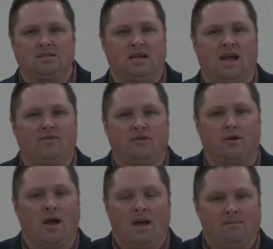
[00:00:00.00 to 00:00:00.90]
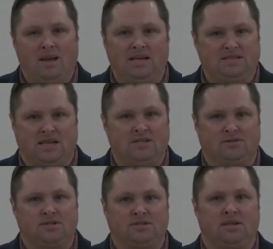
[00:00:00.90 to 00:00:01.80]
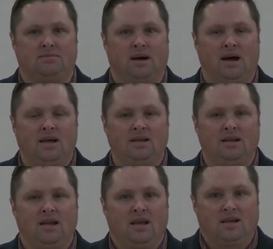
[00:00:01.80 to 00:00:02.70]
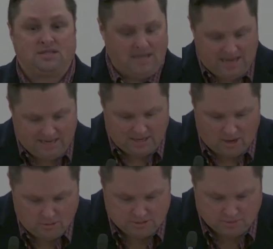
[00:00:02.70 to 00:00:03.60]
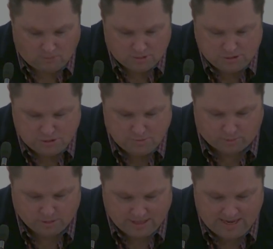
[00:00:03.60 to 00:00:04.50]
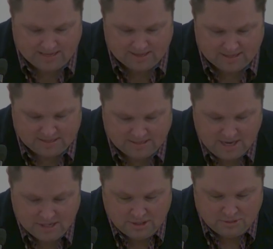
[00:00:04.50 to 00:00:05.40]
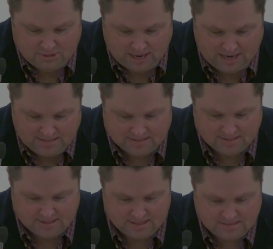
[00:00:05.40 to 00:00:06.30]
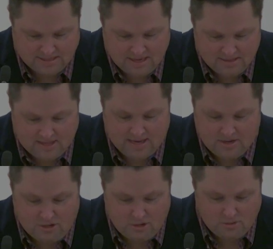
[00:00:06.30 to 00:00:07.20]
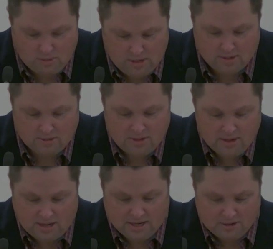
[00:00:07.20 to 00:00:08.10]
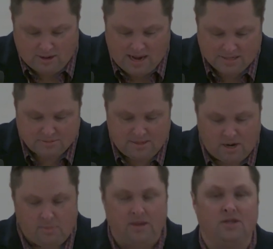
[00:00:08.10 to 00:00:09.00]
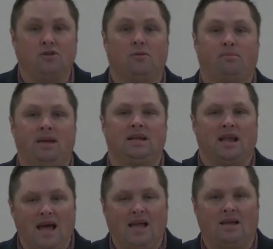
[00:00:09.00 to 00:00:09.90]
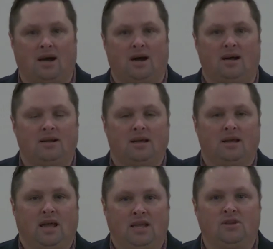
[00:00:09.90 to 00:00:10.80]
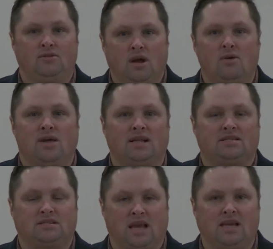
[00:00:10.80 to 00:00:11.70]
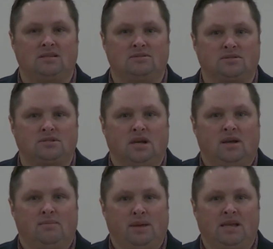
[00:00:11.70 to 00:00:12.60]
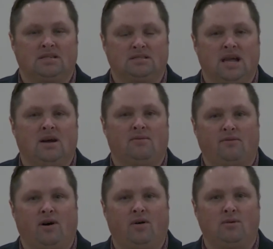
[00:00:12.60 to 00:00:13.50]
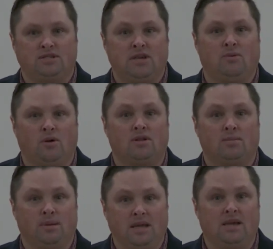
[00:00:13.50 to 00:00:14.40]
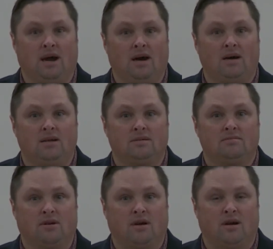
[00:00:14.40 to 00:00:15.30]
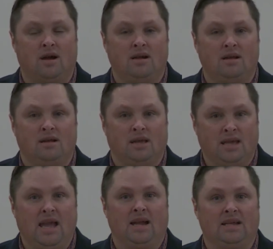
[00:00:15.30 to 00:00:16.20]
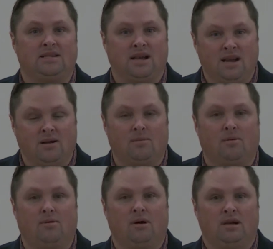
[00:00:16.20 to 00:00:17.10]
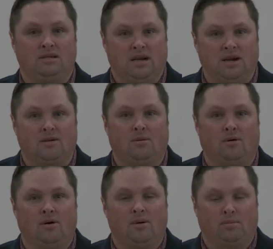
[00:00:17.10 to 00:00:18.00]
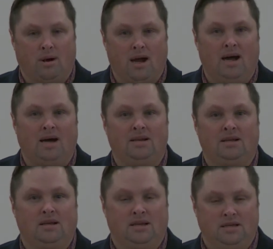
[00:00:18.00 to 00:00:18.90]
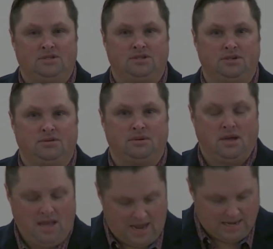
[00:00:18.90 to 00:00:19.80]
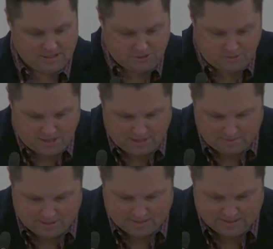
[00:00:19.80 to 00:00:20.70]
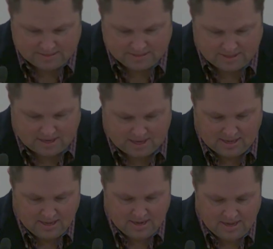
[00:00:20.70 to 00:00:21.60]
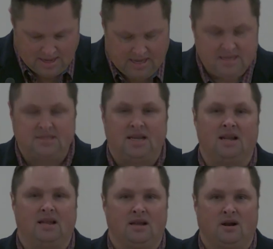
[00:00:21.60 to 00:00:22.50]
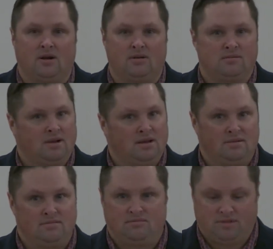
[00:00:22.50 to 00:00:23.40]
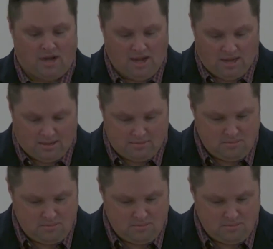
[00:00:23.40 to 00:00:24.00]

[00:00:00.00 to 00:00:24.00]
have your best interest in mind because he knows that once you partake of this, you taste of this, then you will, uh, your eyes will be opened and you'll be like God. And you know that's Satan's biggest downfall was he wanted to be God. All right? He had a terrible, terrible pride issue. And as you think about this tonight, He's telling her, God,